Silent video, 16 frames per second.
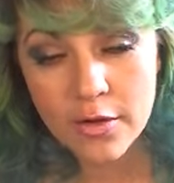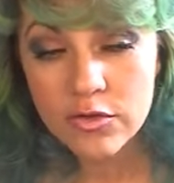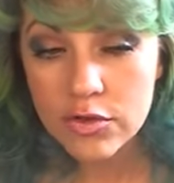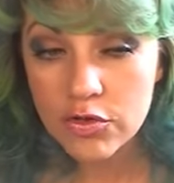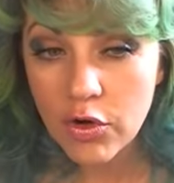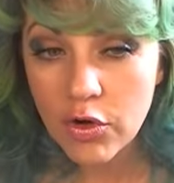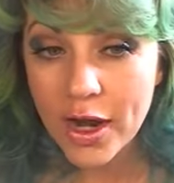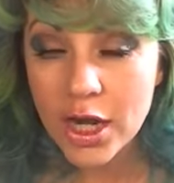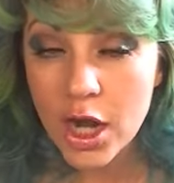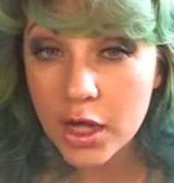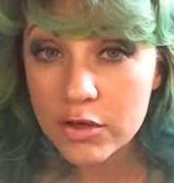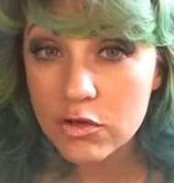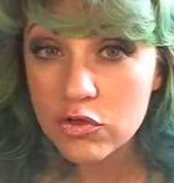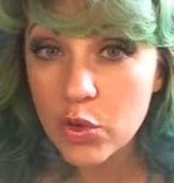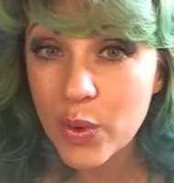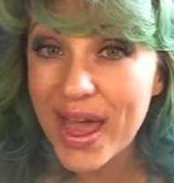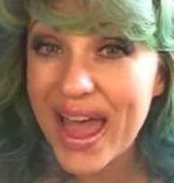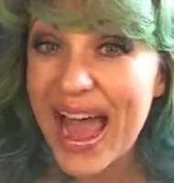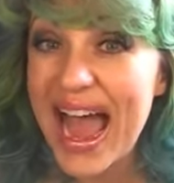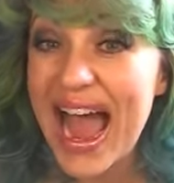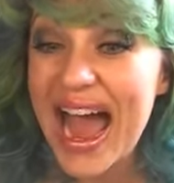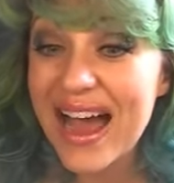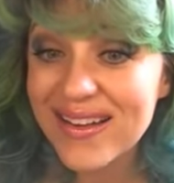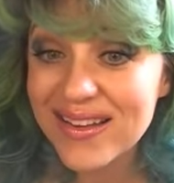Just try not to do it
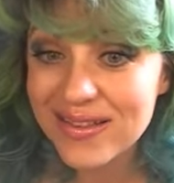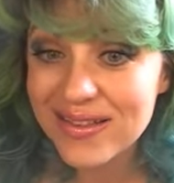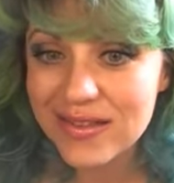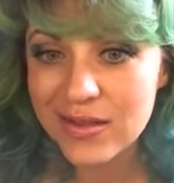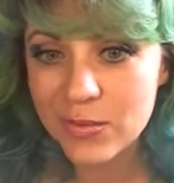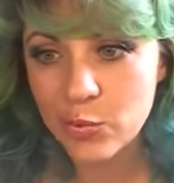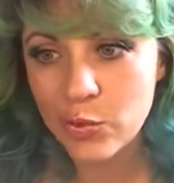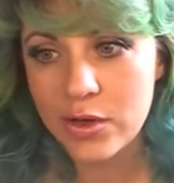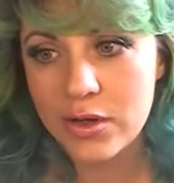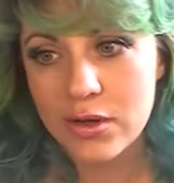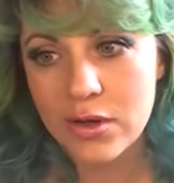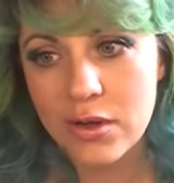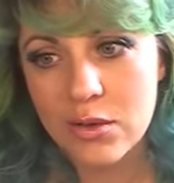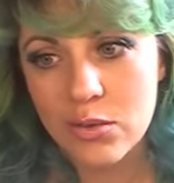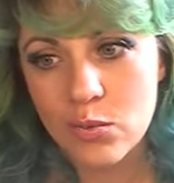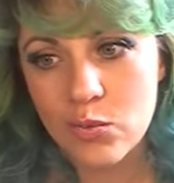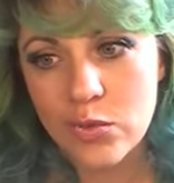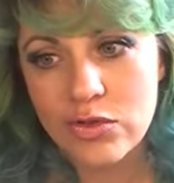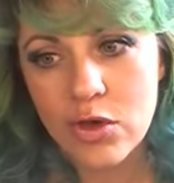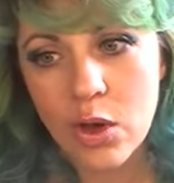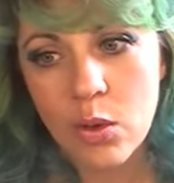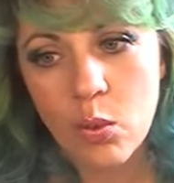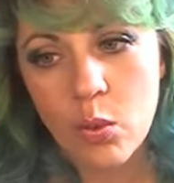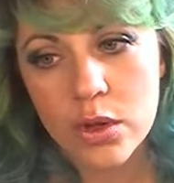at someone. We
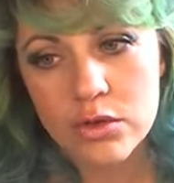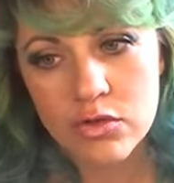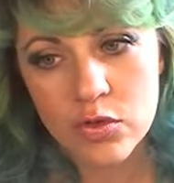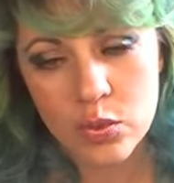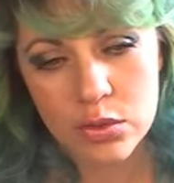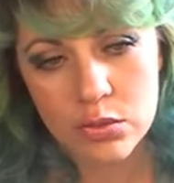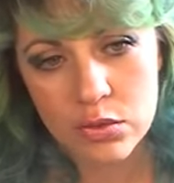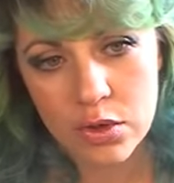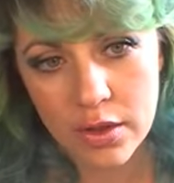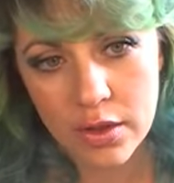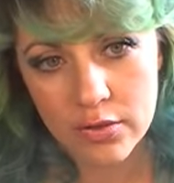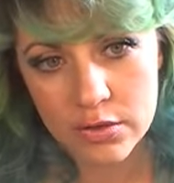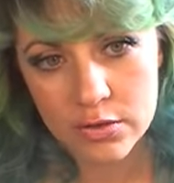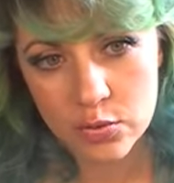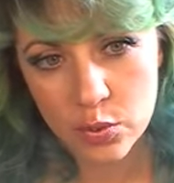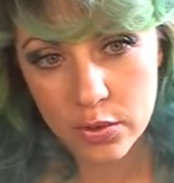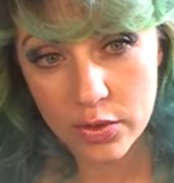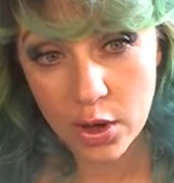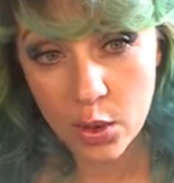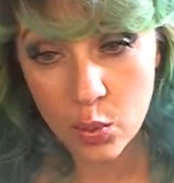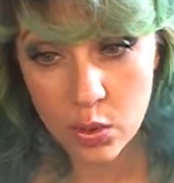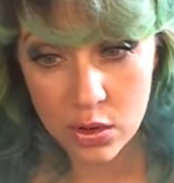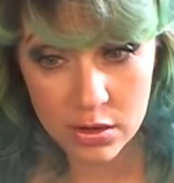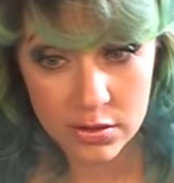don't want to wound others with our
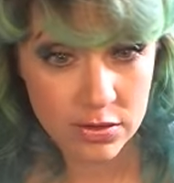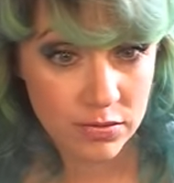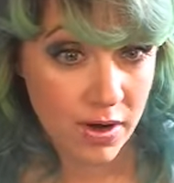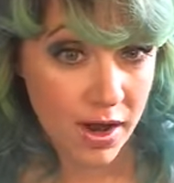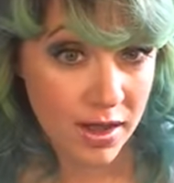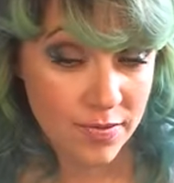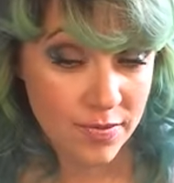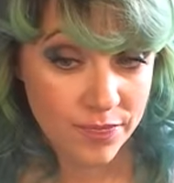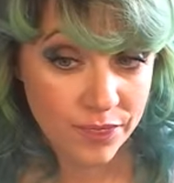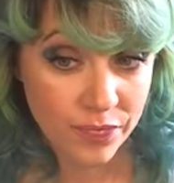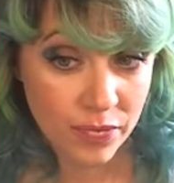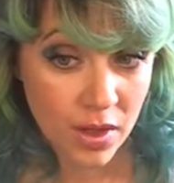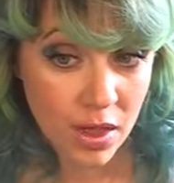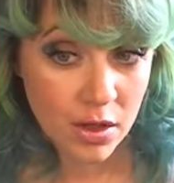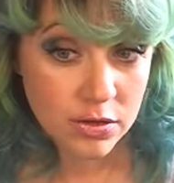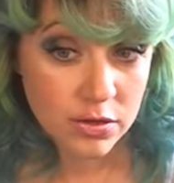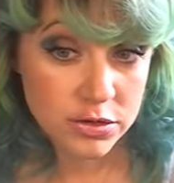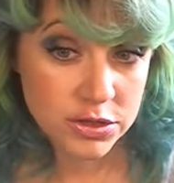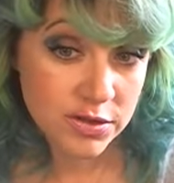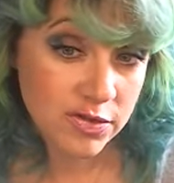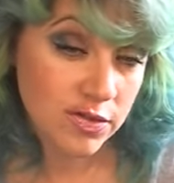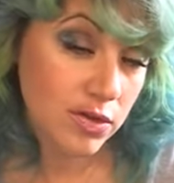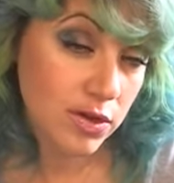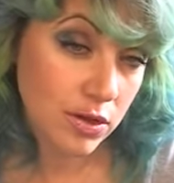words, right? So
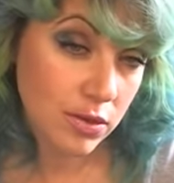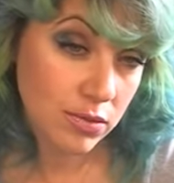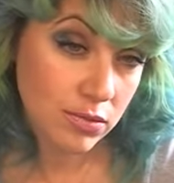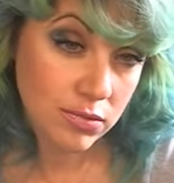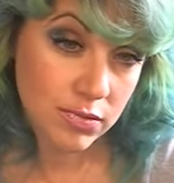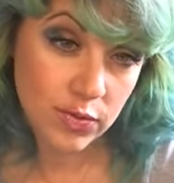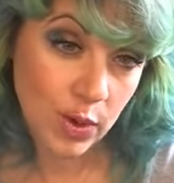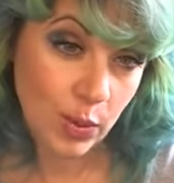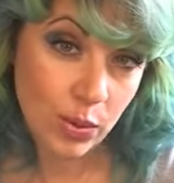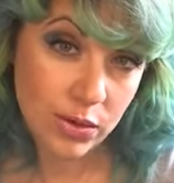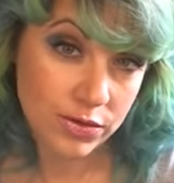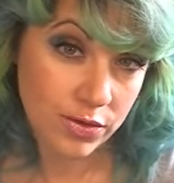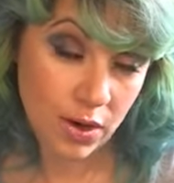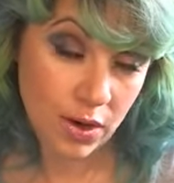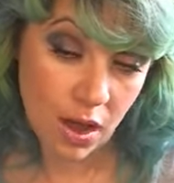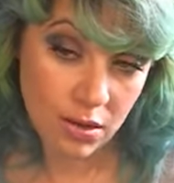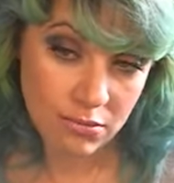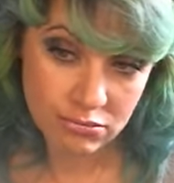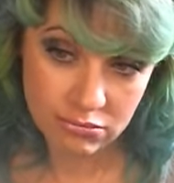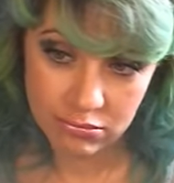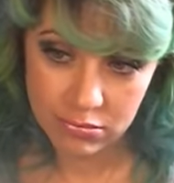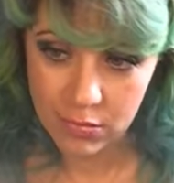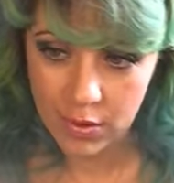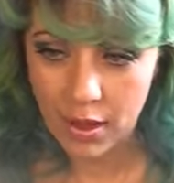just do you, swear words or not.
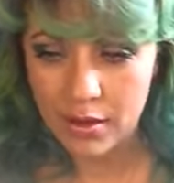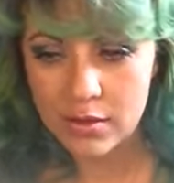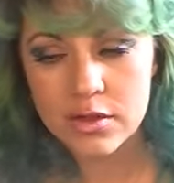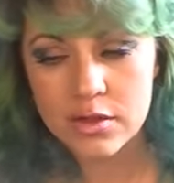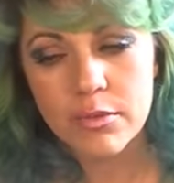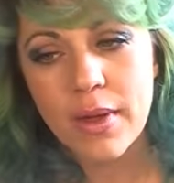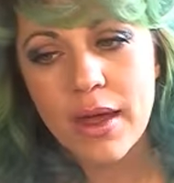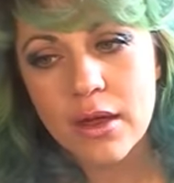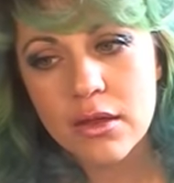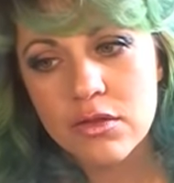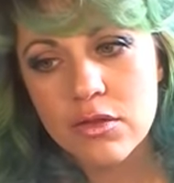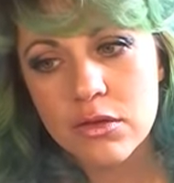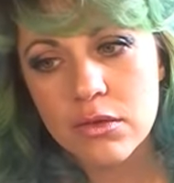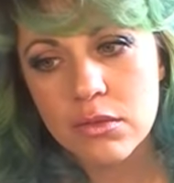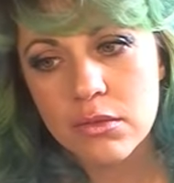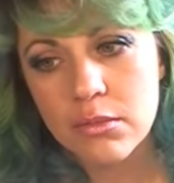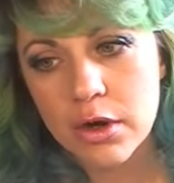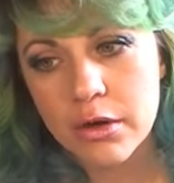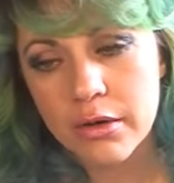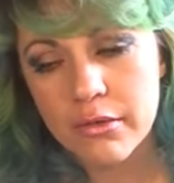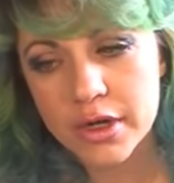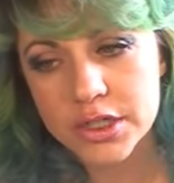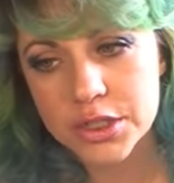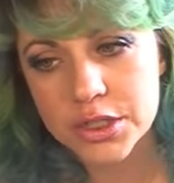Okay, so back to
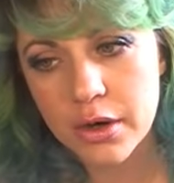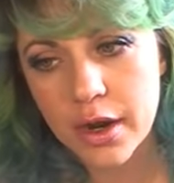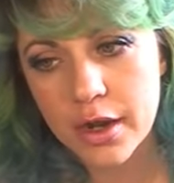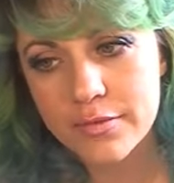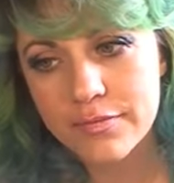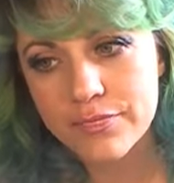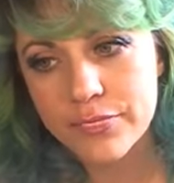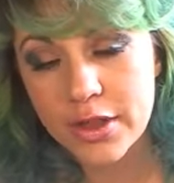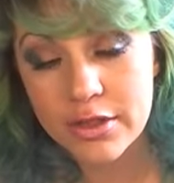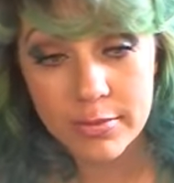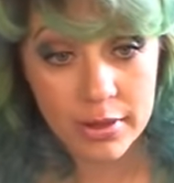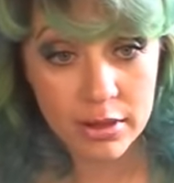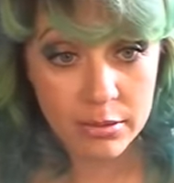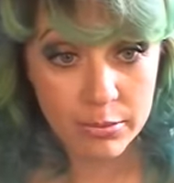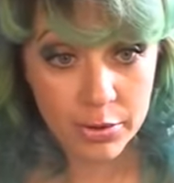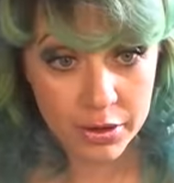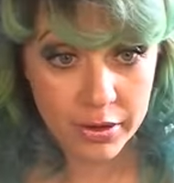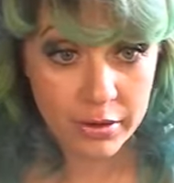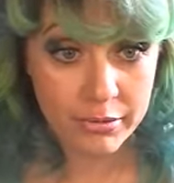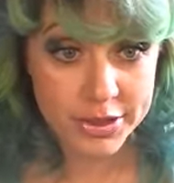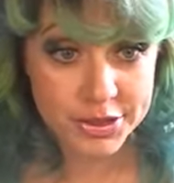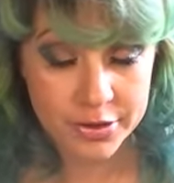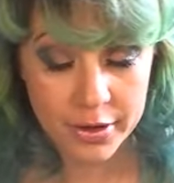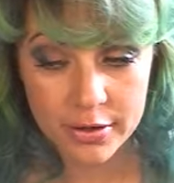Mercury retrograde. That's my little Mercury
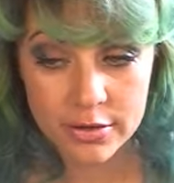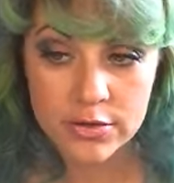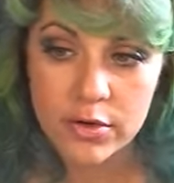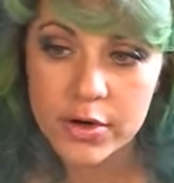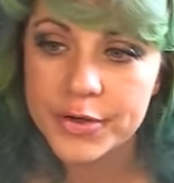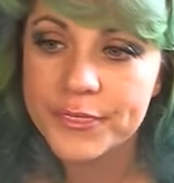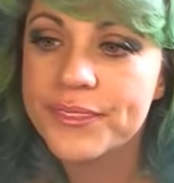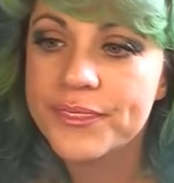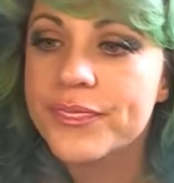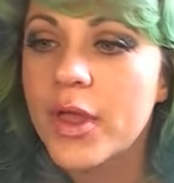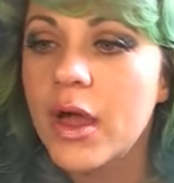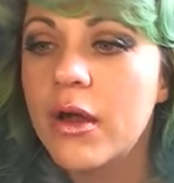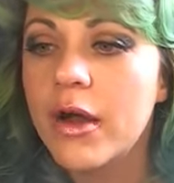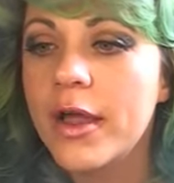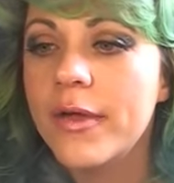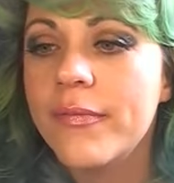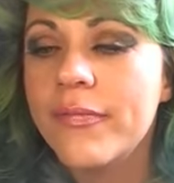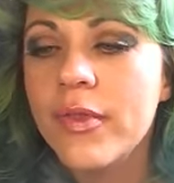retrograde story. All right.